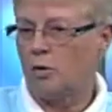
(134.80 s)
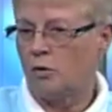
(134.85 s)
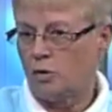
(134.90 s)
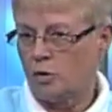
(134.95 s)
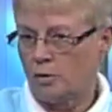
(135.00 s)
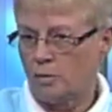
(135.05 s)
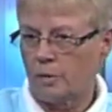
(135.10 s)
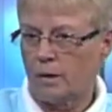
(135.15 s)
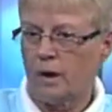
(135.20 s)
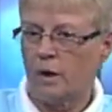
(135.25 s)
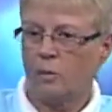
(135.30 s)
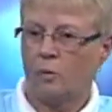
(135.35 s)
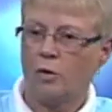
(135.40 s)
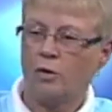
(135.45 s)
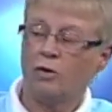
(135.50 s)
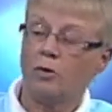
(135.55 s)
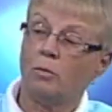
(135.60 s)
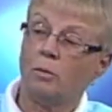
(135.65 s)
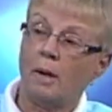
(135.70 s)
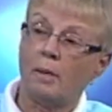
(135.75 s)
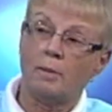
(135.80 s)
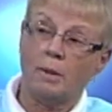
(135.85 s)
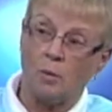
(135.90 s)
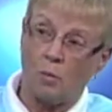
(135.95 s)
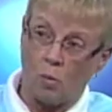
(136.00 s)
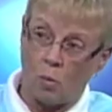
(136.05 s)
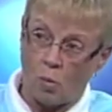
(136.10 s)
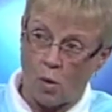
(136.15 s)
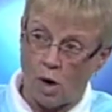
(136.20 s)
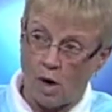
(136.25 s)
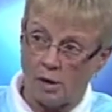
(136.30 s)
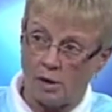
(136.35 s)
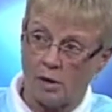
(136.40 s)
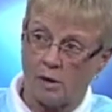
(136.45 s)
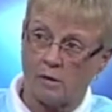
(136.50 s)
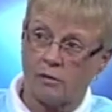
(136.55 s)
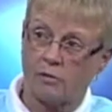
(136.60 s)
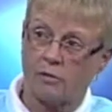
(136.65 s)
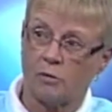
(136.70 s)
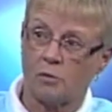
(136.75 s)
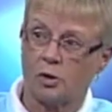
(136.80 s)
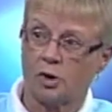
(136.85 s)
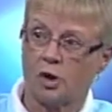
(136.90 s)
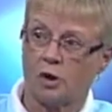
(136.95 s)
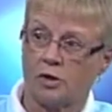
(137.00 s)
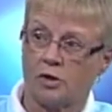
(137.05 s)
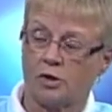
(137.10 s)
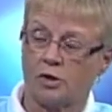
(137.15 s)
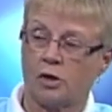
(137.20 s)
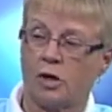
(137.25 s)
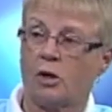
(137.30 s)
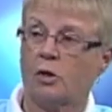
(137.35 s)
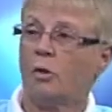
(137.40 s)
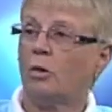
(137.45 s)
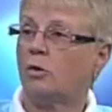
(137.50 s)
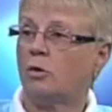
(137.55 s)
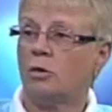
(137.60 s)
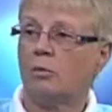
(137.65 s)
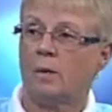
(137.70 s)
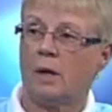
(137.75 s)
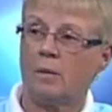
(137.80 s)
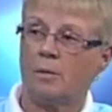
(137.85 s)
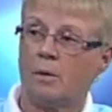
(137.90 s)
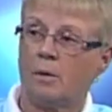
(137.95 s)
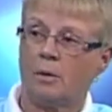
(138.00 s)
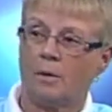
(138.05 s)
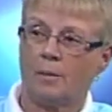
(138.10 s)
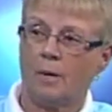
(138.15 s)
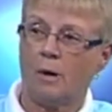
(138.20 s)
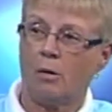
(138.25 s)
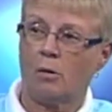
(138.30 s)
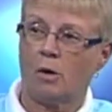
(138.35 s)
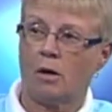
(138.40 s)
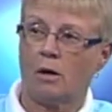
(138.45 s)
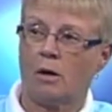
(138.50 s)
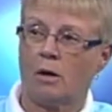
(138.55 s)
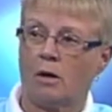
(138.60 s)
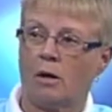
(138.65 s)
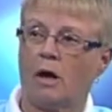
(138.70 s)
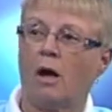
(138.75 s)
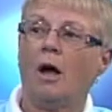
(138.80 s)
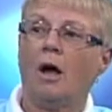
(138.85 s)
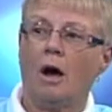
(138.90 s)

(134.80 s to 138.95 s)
who you're playing with, you may be walking from shot to shot, or you may be in a power cart.